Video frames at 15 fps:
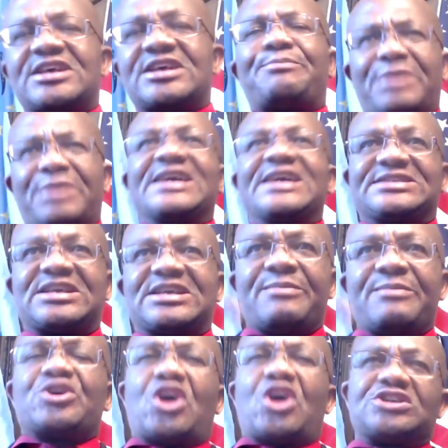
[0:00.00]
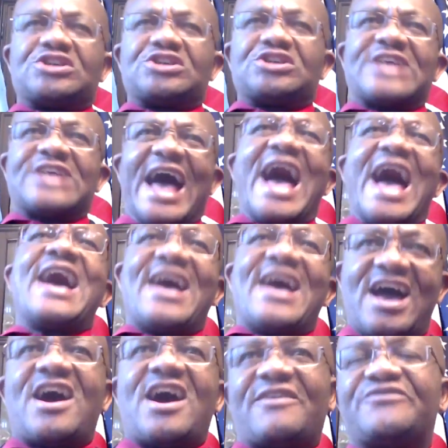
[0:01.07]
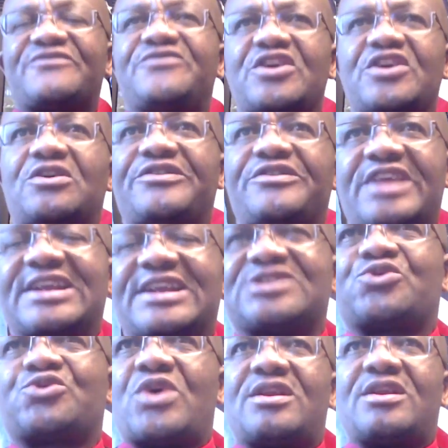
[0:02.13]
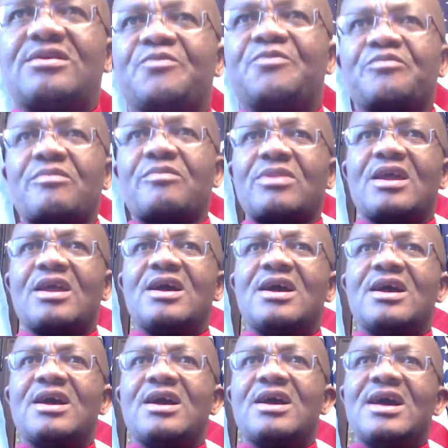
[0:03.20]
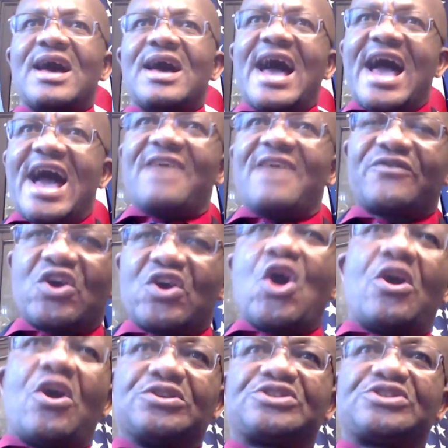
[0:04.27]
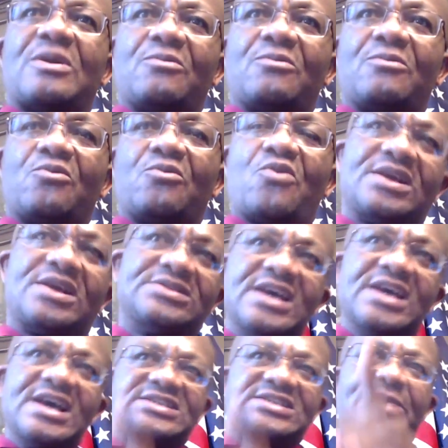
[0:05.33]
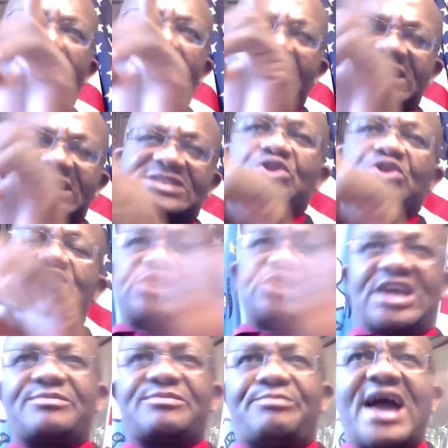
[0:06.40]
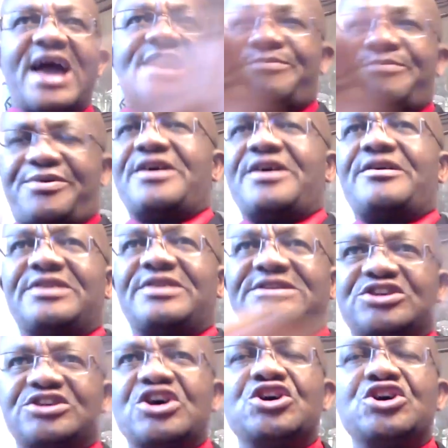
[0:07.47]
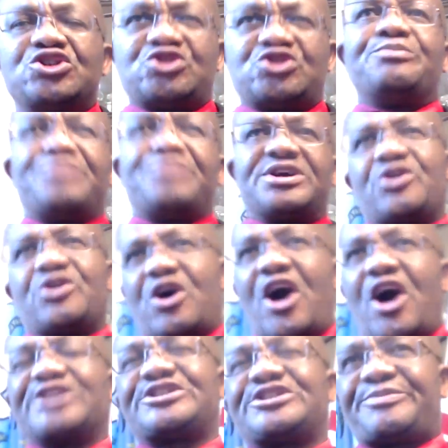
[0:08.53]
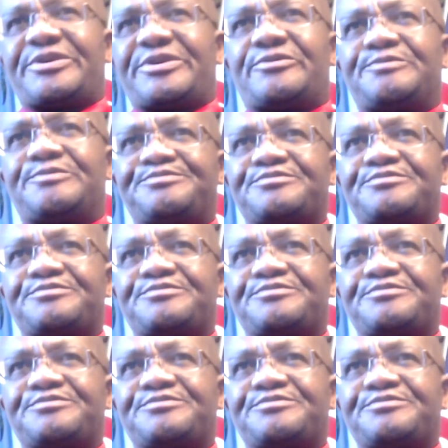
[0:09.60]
said, please, because I have done that as well. I have called someone, said, please, could you take my parents to Bingo Hospital?